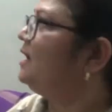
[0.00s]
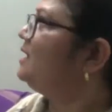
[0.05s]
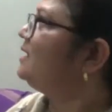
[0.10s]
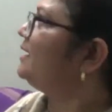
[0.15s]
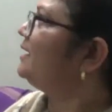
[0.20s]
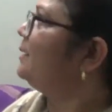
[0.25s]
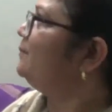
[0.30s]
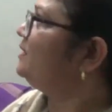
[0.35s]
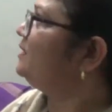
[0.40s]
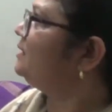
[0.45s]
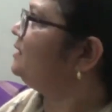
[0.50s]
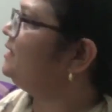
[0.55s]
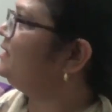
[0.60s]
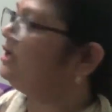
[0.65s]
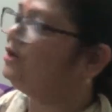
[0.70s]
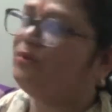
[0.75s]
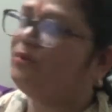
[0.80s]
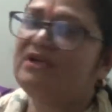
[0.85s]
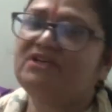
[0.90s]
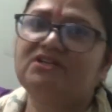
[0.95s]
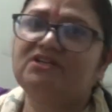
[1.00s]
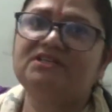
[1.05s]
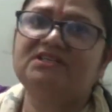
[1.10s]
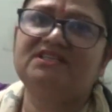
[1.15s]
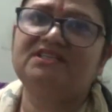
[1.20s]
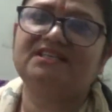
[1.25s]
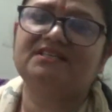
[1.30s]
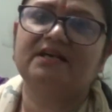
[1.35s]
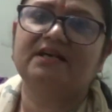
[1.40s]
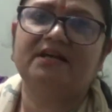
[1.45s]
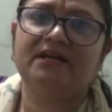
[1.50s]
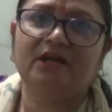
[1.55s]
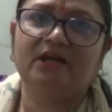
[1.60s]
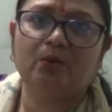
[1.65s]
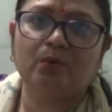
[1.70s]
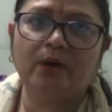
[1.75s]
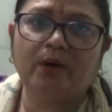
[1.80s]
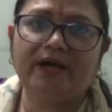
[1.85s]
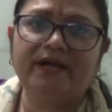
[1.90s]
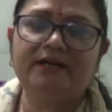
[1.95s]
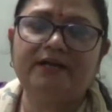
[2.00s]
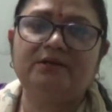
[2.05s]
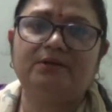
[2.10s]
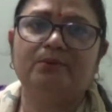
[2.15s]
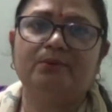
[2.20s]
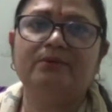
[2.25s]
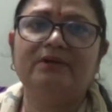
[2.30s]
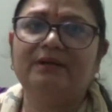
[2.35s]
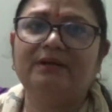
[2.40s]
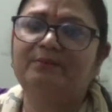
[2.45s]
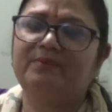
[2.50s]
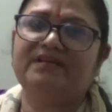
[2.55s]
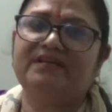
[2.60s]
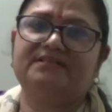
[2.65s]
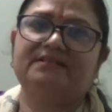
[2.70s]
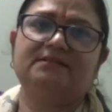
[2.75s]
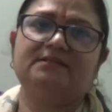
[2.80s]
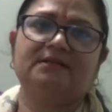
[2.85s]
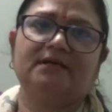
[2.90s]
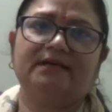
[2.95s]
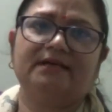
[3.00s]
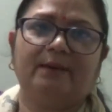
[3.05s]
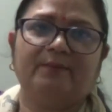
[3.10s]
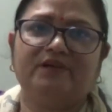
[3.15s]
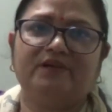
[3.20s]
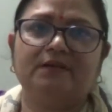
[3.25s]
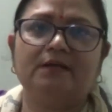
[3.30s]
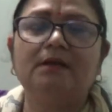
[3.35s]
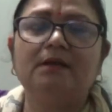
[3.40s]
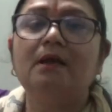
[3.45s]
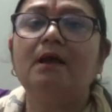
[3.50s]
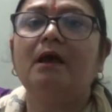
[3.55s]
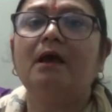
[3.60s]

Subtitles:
Chemical equations, these are required to represent a chemical